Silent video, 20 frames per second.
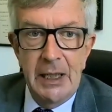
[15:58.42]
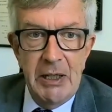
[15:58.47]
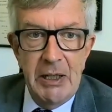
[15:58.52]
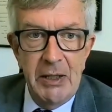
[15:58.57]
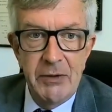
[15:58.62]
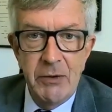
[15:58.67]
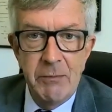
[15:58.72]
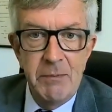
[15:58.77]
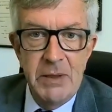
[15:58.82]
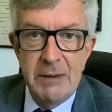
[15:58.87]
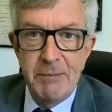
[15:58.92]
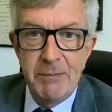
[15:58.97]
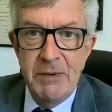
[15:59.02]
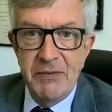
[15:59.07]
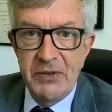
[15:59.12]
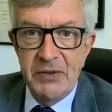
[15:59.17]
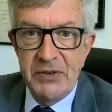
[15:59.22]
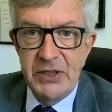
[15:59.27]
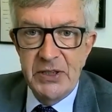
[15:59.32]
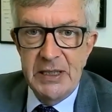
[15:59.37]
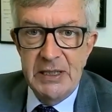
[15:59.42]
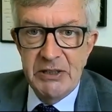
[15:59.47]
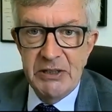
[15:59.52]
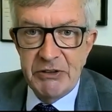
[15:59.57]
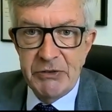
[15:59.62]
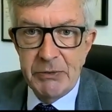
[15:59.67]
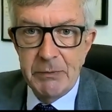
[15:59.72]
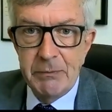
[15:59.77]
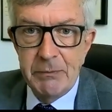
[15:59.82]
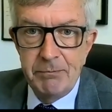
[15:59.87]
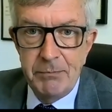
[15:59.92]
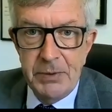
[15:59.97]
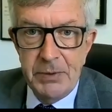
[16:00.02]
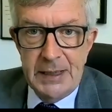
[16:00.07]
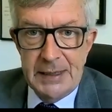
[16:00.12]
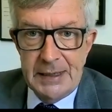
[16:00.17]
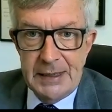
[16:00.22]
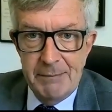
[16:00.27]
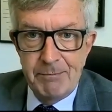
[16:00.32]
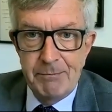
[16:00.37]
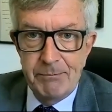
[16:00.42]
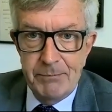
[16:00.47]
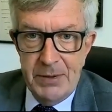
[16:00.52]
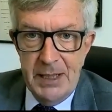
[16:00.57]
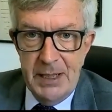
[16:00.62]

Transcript: I don't mean to be facetious, but at the